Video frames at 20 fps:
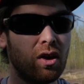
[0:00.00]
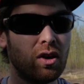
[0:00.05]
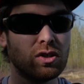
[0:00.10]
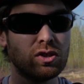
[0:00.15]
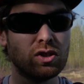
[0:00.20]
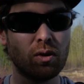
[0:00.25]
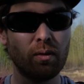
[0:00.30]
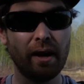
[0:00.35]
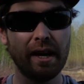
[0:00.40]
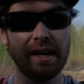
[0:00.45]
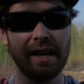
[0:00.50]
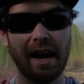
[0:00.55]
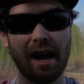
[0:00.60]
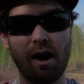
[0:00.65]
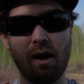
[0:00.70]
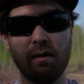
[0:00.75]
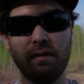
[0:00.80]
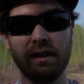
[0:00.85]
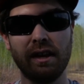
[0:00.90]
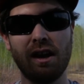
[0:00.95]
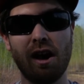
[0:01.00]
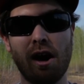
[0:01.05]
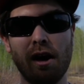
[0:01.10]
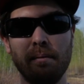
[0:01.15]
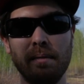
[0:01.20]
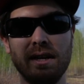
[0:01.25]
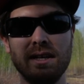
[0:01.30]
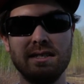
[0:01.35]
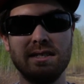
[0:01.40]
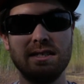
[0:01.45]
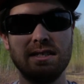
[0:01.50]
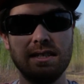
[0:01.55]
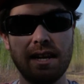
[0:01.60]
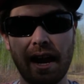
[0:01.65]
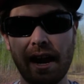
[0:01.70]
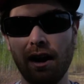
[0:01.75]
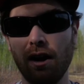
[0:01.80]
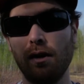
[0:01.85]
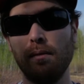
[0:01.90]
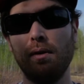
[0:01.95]
So right now the economy is
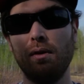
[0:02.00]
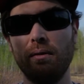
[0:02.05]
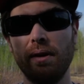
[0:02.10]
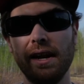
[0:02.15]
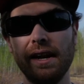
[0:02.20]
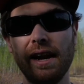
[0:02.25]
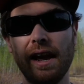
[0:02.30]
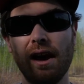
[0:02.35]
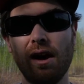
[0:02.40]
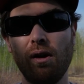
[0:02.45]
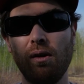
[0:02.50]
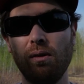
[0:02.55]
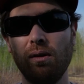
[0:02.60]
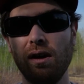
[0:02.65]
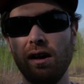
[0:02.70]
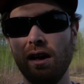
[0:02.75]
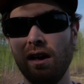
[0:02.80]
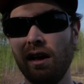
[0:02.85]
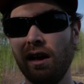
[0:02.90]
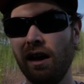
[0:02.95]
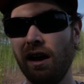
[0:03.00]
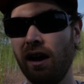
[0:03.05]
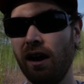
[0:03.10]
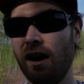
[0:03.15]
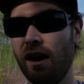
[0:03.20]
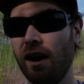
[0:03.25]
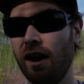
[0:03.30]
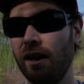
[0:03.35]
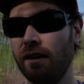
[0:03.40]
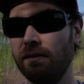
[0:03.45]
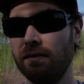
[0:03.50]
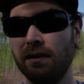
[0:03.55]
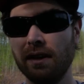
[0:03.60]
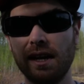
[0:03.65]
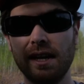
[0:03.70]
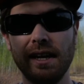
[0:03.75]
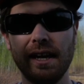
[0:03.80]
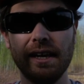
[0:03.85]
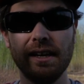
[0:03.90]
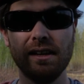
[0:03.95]
terrible right now. The
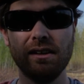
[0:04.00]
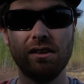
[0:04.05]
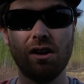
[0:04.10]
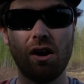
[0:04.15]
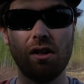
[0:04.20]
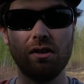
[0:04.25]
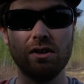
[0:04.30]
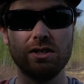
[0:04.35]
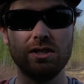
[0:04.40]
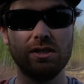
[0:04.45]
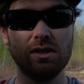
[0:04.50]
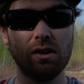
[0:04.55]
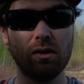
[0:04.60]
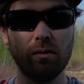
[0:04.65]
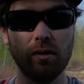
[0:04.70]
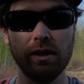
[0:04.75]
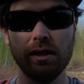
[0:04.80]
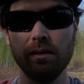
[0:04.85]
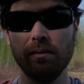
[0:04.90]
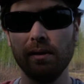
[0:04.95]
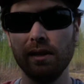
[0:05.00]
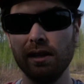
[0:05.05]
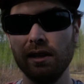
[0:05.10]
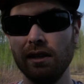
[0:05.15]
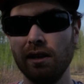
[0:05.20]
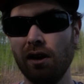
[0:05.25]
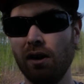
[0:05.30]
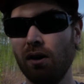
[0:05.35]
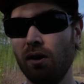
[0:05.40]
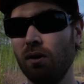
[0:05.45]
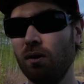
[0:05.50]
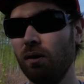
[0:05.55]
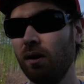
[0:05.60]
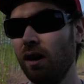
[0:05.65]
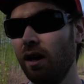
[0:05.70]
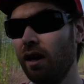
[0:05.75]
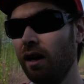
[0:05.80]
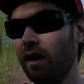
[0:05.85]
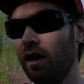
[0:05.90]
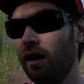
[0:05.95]
Canadian dollar is still really, really low.
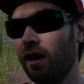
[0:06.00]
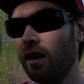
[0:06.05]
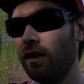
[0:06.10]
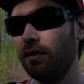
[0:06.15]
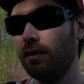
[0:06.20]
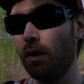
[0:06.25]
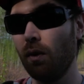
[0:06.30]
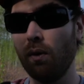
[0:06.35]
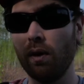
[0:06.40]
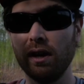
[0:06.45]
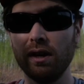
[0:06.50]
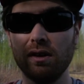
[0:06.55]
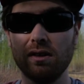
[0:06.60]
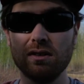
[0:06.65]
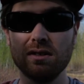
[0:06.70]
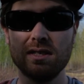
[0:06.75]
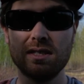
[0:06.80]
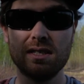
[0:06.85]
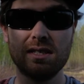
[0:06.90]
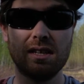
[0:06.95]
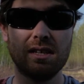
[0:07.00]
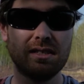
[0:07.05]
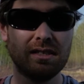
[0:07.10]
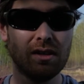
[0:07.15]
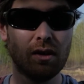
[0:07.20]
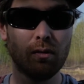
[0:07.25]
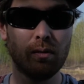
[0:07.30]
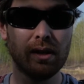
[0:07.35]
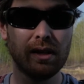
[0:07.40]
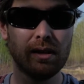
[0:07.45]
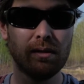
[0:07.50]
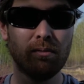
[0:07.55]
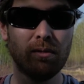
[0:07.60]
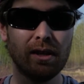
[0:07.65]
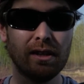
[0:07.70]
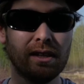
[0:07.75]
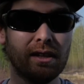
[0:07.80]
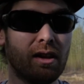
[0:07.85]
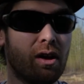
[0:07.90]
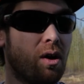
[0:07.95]
The oil's still really,
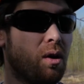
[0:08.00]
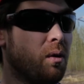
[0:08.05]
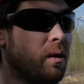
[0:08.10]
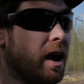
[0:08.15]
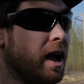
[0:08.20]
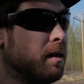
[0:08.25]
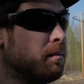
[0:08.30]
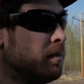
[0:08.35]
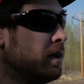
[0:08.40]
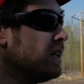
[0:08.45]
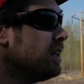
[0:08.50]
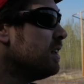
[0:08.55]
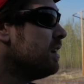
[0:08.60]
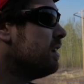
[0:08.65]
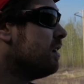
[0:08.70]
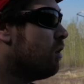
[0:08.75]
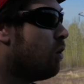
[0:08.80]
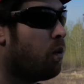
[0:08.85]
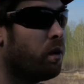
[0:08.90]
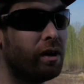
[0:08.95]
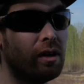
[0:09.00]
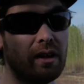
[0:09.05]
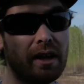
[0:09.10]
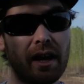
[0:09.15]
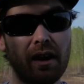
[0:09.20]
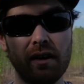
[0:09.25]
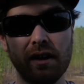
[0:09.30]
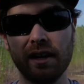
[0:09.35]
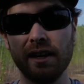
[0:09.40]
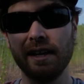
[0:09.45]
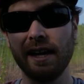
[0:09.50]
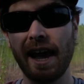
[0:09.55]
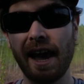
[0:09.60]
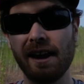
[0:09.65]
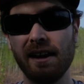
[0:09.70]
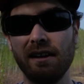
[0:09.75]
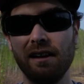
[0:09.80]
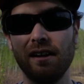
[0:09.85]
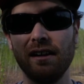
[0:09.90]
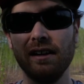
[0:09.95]
really low, and being in an oil area in
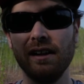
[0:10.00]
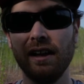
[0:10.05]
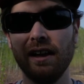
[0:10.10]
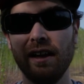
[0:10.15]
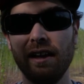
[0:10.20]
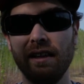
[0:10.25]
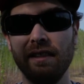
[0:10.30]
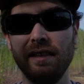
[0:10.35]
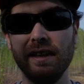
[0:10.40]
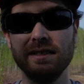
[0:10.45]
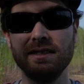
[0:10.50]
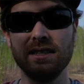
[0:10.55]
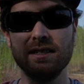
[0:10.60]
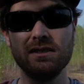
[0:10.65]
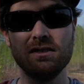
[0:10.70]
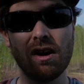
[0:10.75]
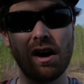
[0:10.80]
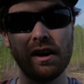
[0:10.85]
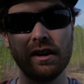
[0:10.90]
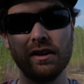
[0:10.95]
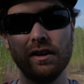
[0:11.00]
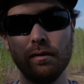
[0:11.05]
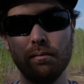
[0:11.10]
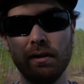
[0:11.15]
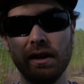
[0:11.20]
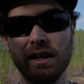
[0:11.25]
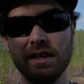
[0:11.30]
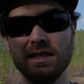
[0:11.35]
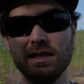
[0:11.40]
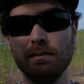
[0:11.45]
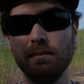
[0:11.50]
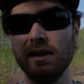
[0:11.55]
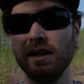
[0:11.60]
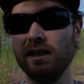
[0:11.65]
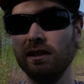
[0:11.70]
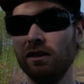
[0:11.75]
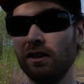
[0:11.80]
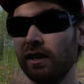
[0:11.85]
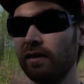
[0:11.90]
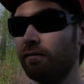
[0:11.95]
Canada, this is not a good place to be
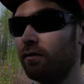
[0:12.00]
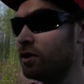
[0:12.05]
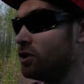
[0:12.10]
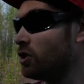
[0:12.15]
looking for